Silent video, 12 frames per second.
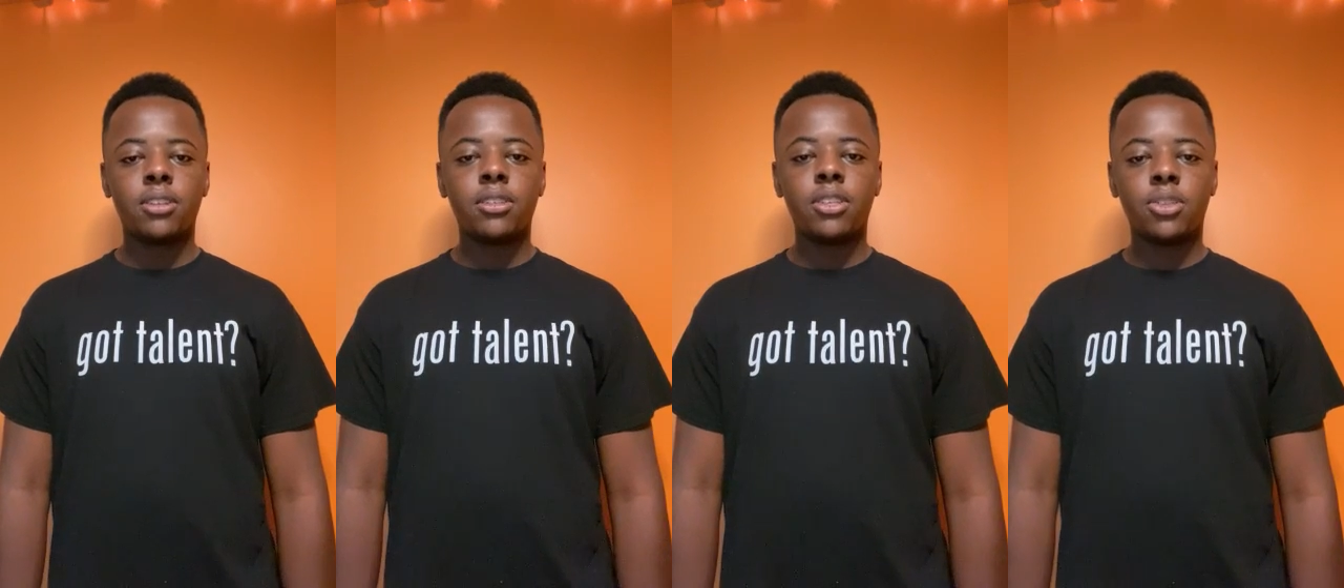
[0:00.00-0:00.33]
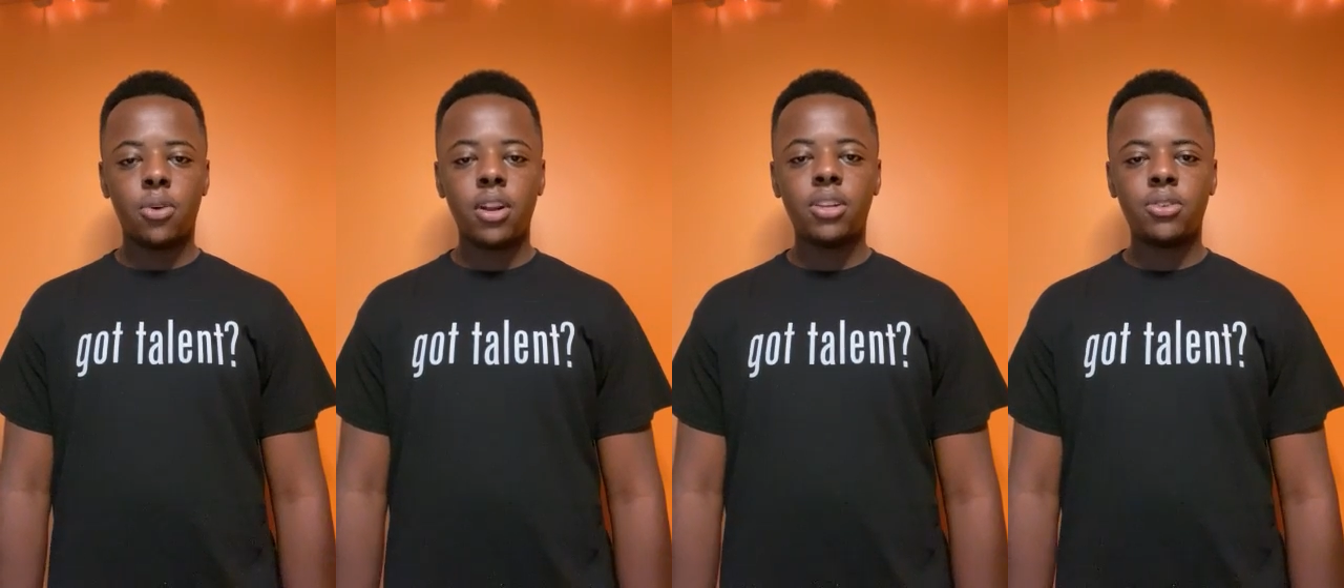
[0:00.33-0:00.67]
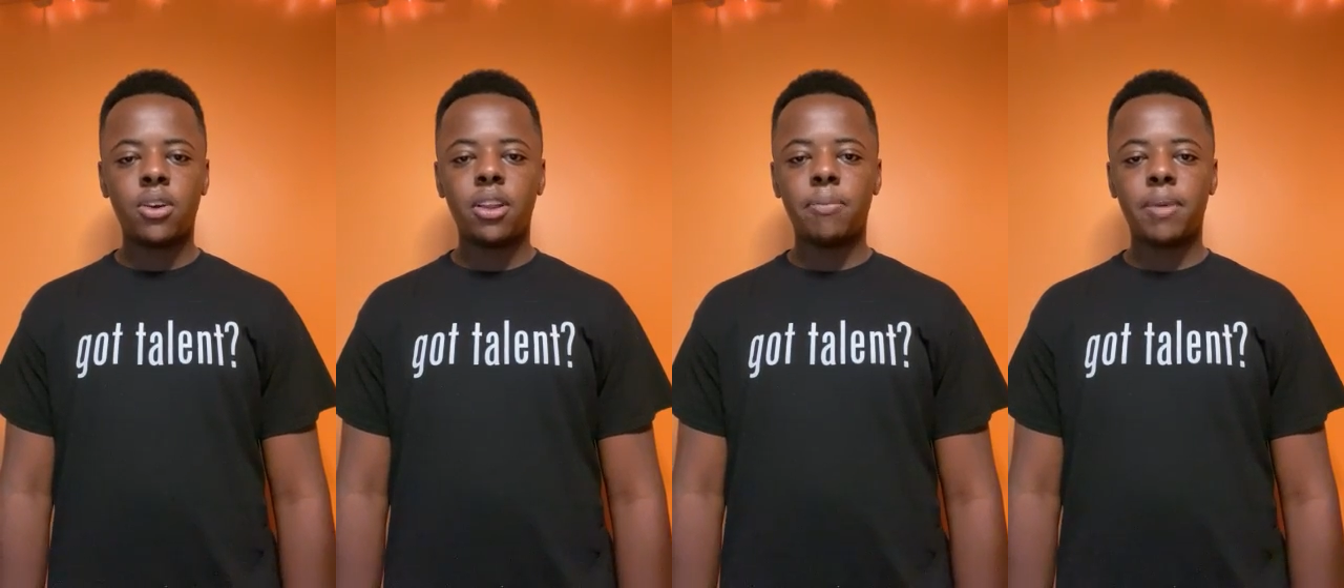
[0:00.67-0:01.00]
The
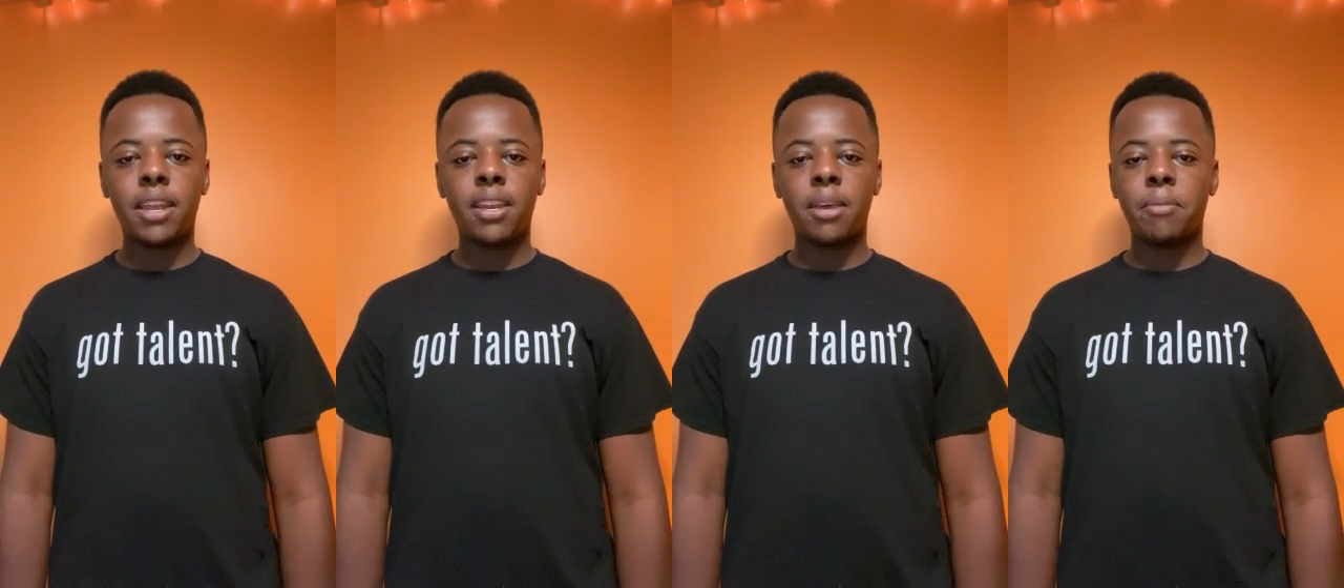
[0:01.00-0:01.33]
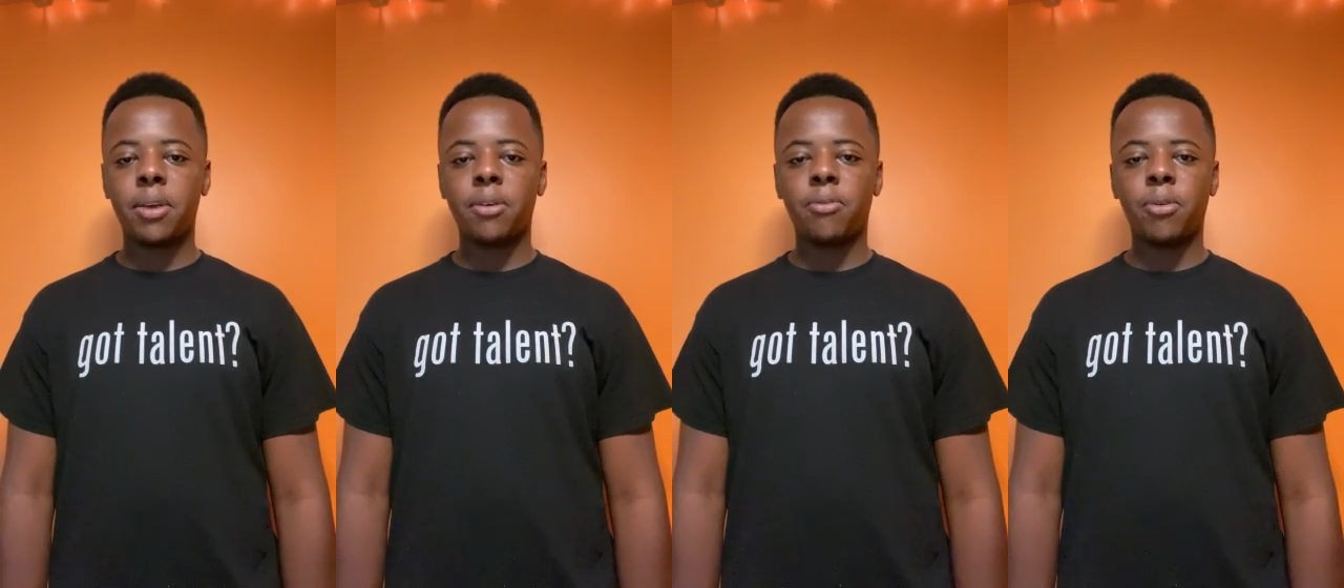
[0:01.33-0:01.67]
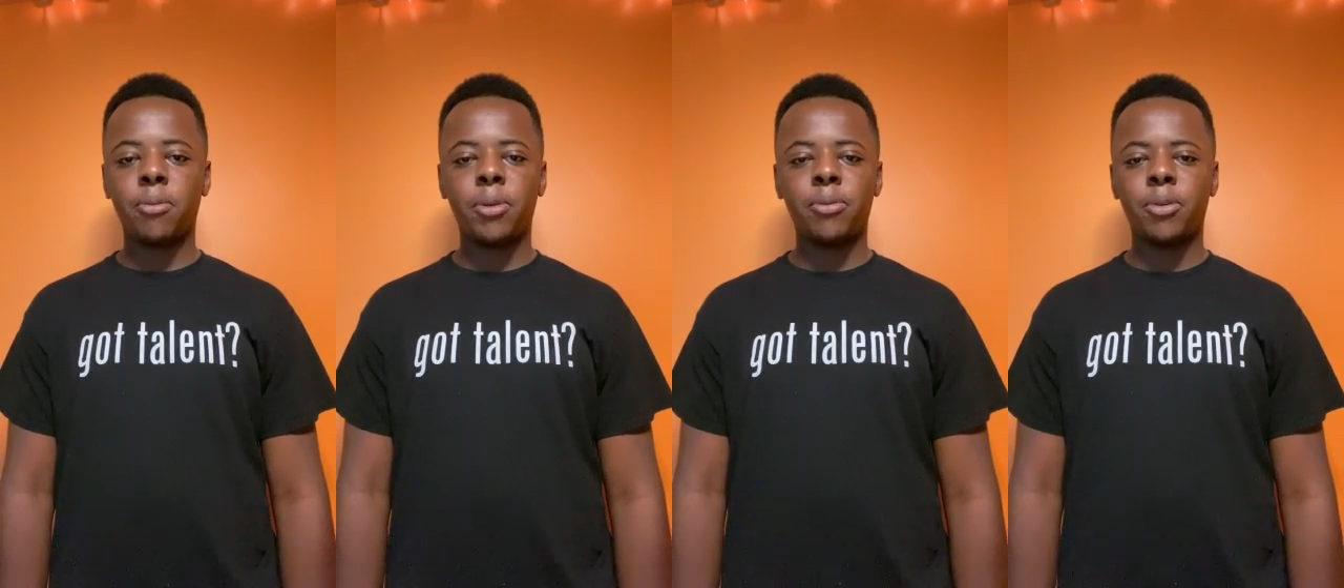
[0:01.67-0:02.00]
2020 pandemic will
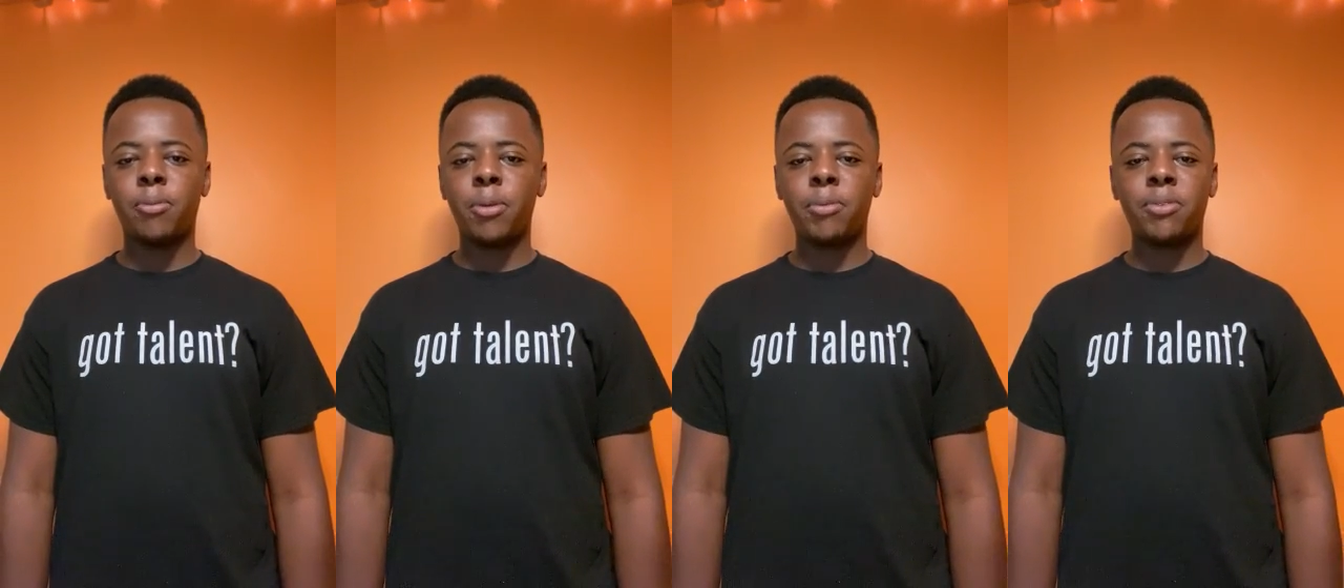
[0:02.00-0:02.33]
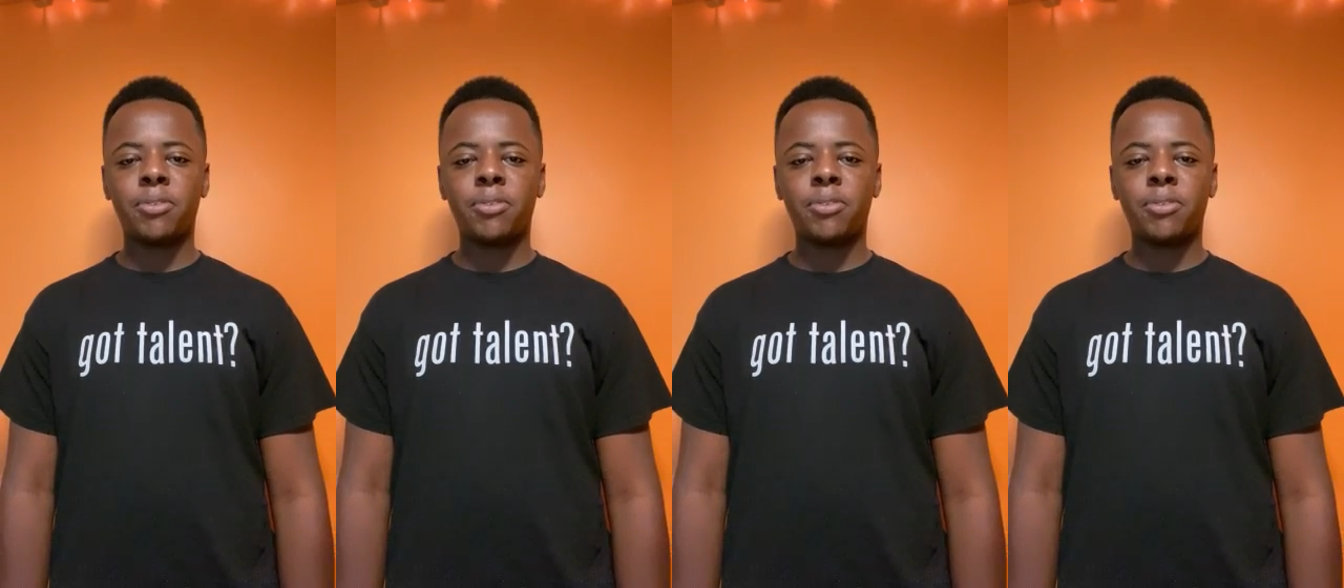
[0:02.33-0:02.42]
be remembered